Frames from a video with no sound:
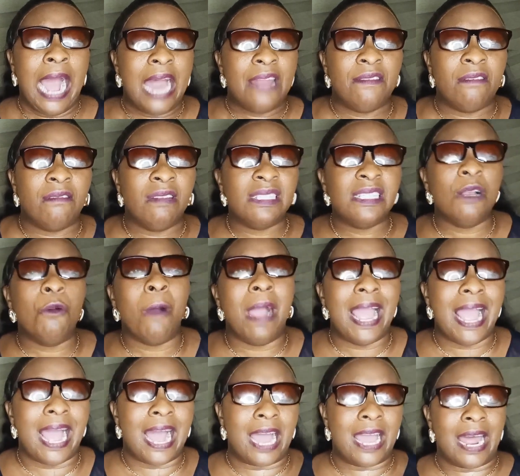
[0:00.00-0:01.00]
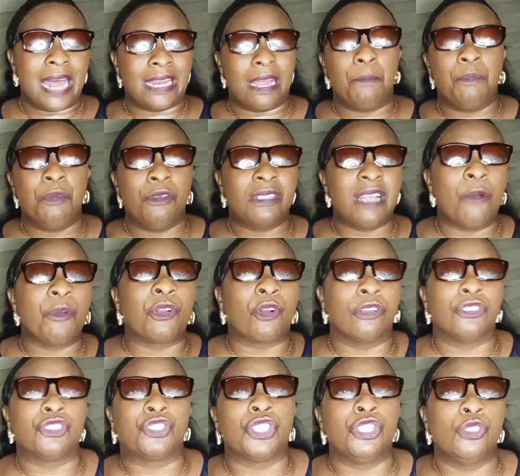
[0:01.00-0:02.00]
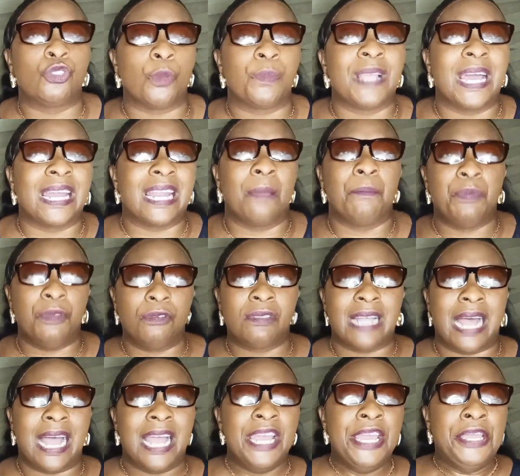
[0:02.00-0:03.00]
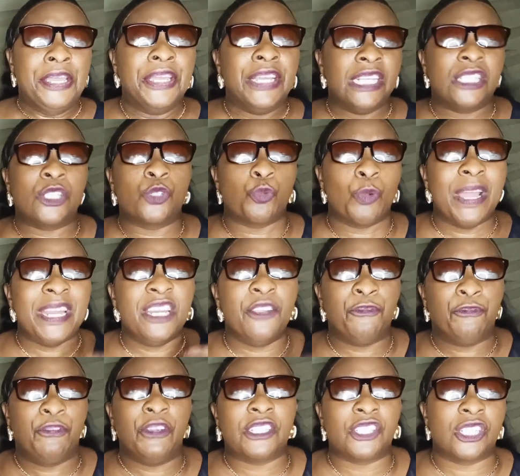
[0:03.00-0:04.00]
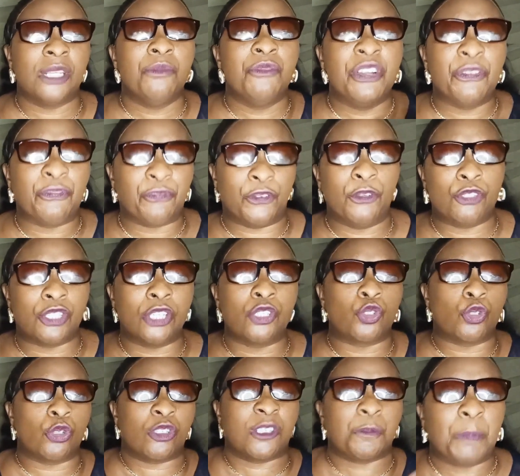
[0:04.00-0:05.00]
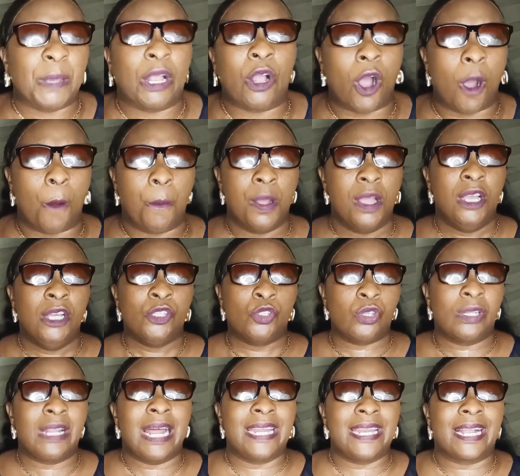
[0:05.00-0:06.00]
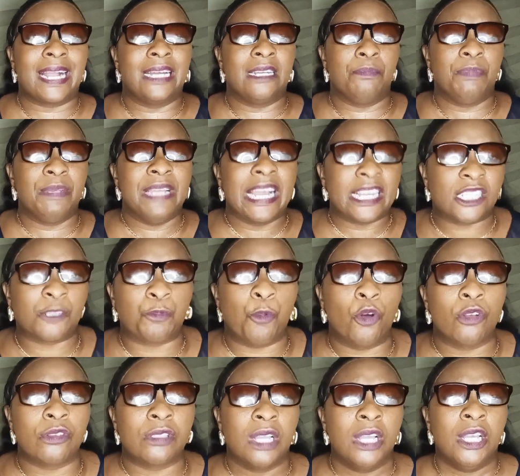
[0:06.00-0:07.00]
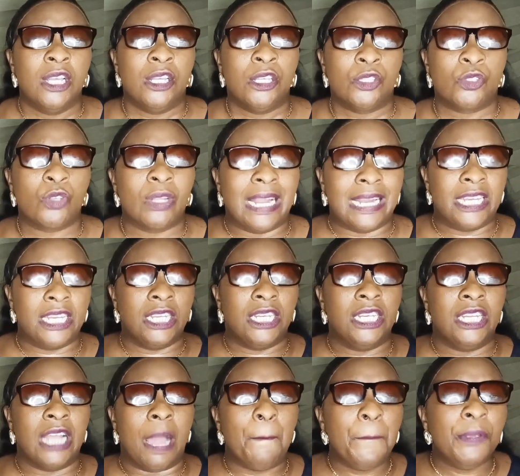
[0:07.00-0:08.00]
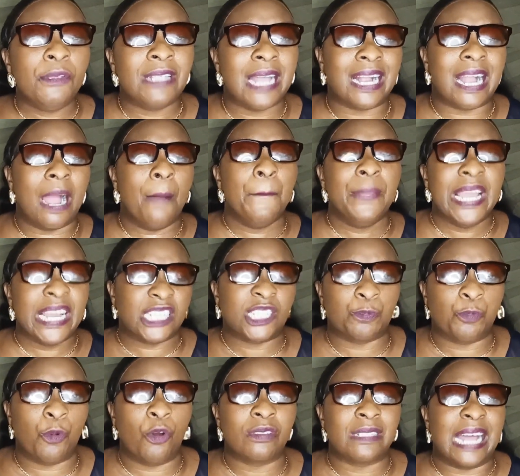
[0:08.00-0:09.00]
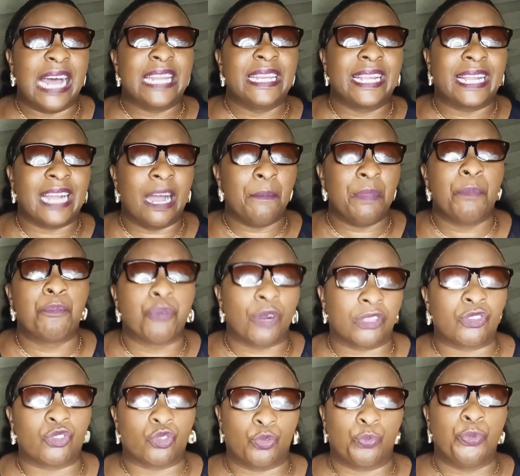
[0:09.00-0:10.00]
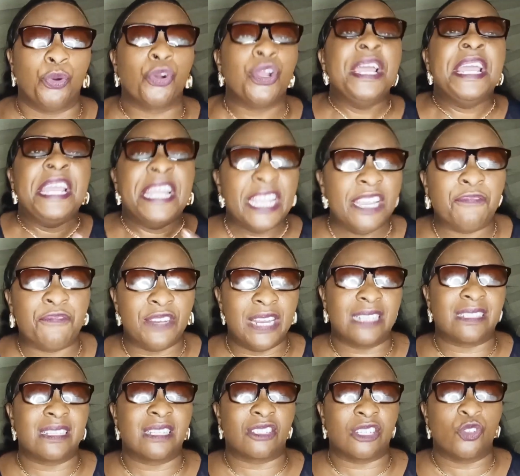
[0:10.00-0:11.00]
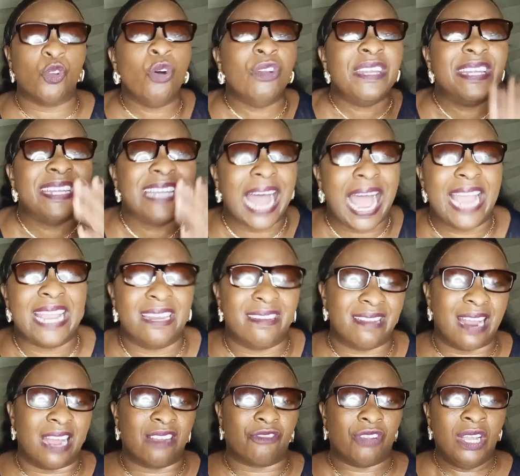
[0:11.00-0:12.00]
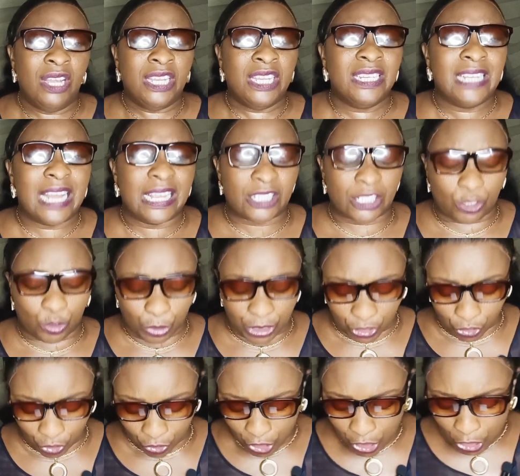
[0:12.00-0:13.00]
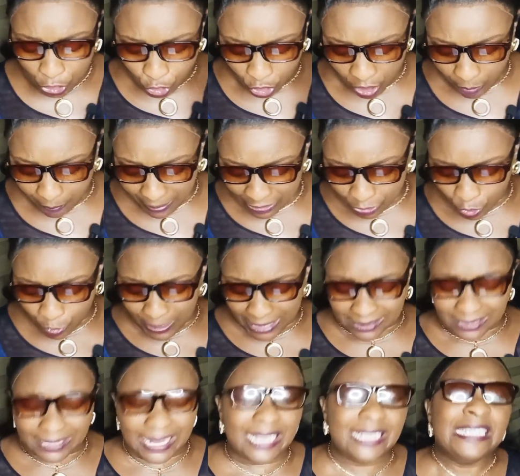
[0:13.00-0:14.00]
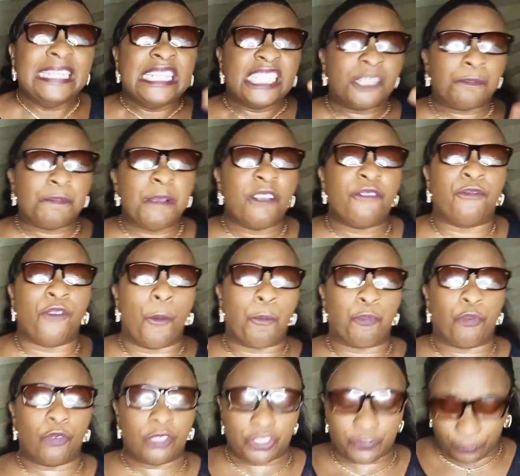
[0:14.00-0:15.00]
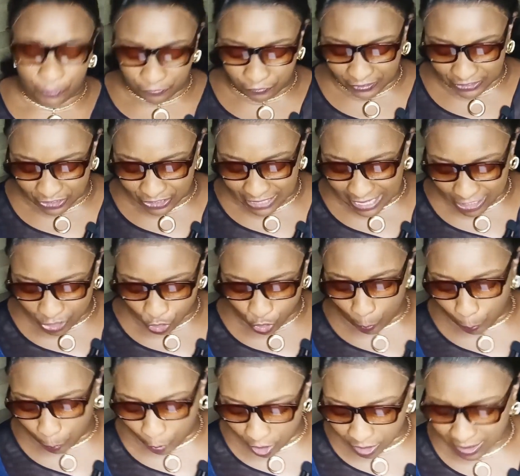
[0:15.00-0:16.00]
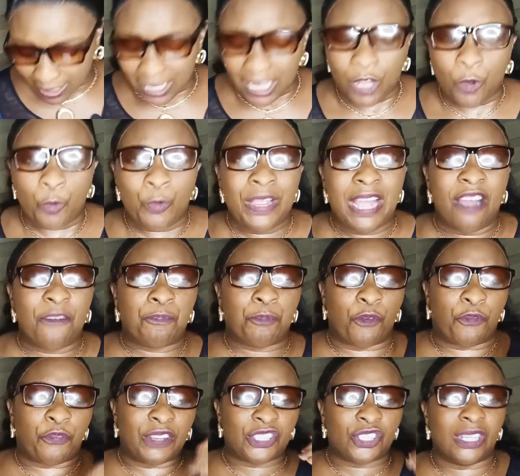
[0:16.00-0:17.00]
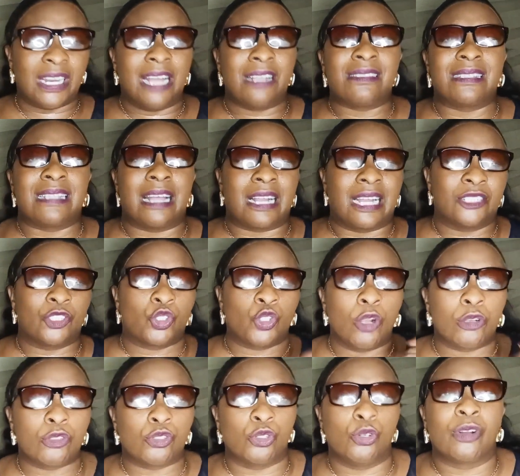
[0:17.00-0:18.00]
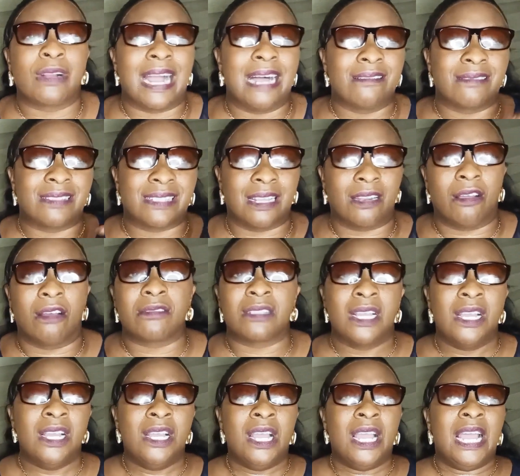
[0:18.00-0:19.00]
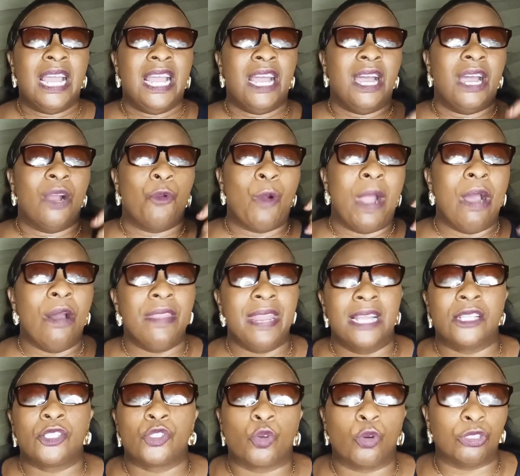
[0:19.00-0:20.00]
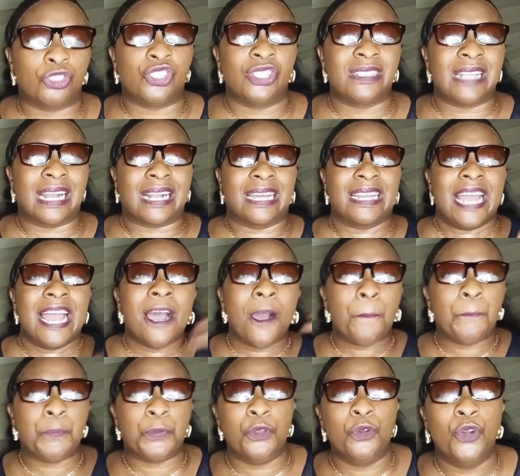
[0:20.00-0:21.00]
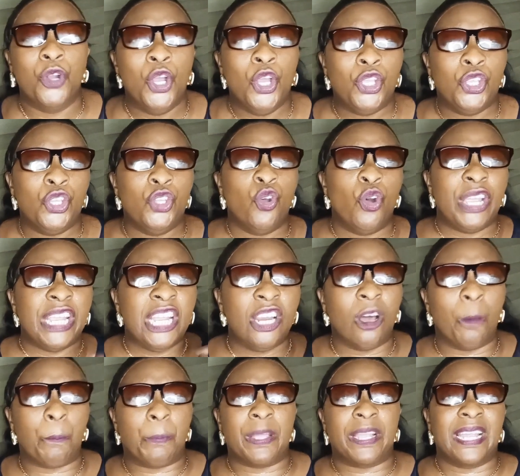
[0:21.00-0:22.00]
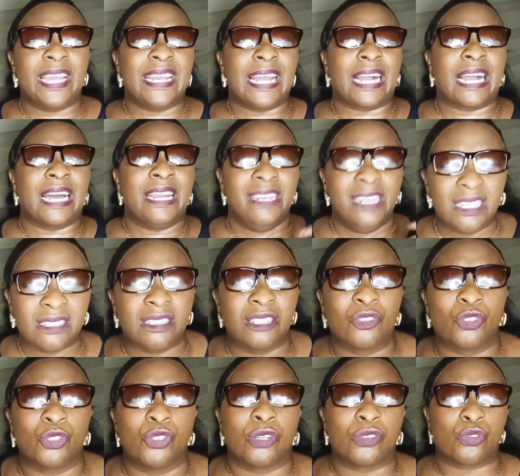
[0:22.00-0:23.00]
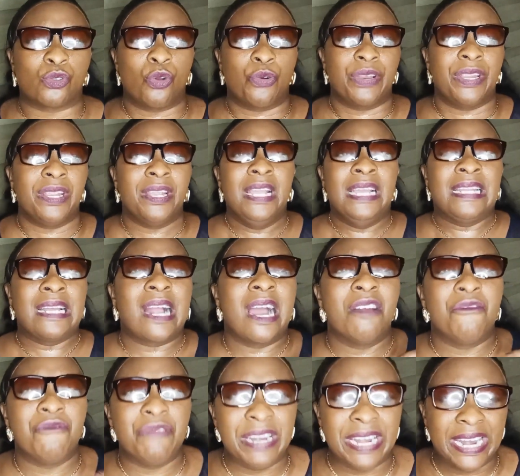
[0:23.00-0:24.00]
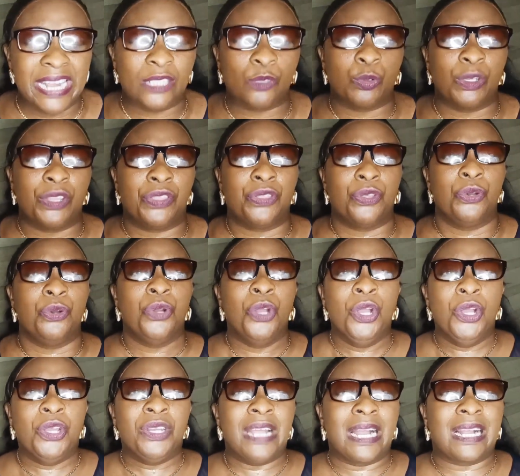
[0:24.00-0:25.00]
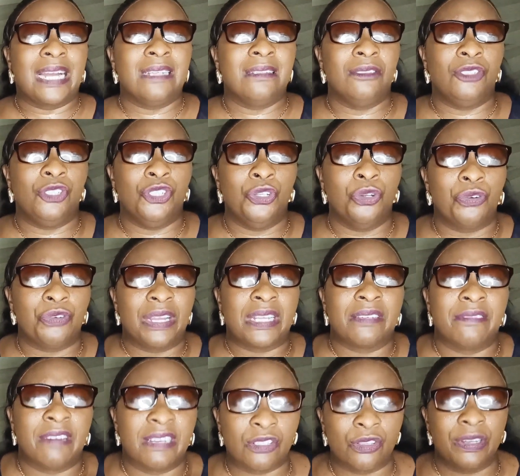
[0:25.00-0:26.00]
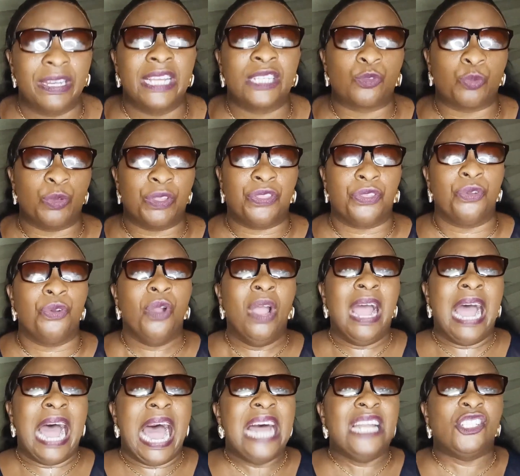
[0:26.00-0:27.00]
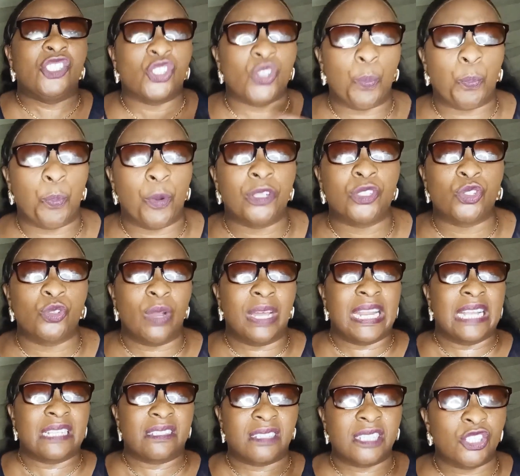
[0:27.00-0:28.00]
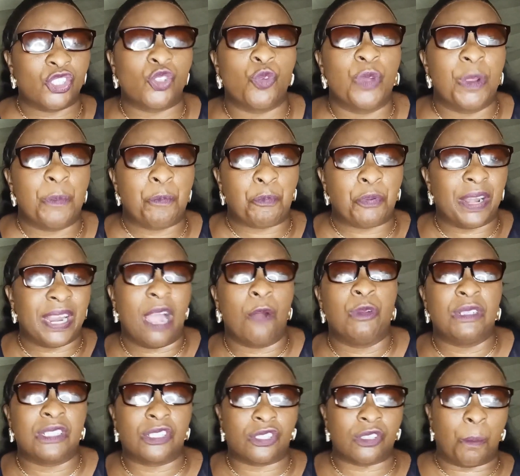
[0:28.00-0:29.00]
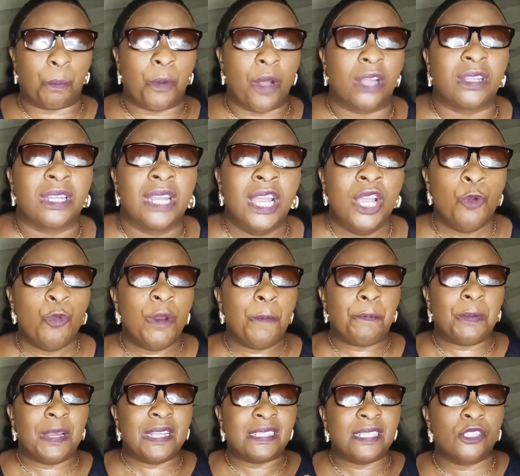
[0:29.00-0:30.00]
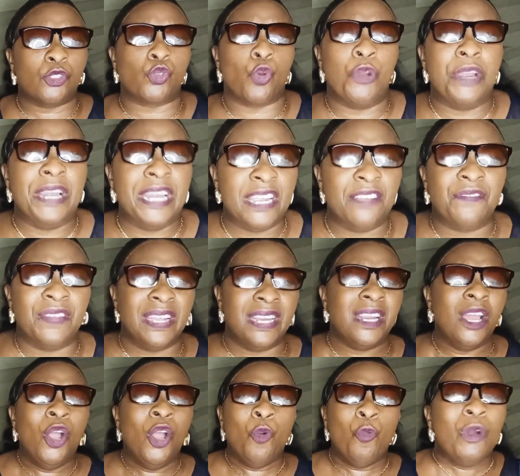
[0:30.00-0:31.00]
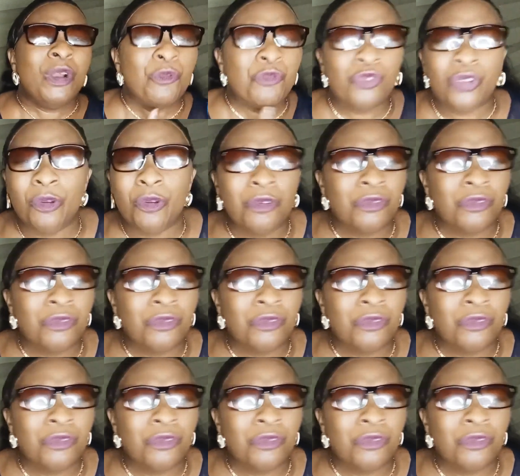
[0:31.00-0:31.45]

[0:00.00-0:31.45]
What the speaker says: And the reason why an abuser will continue to be an abuser is when the victim refuses to speak up so that they can be exposed, so that the abuser can be exposed and they can be brought to book if necessary. Don't die in that situation. So number two, we are saying speak for professional support. We have professionals that can talk to you, counselors, wellness coaches that can help you, heal up again, that can listen to your story, that can relate with you, that can, resonate with you and support you and assist you with prayer, with support, with places to live in. We'll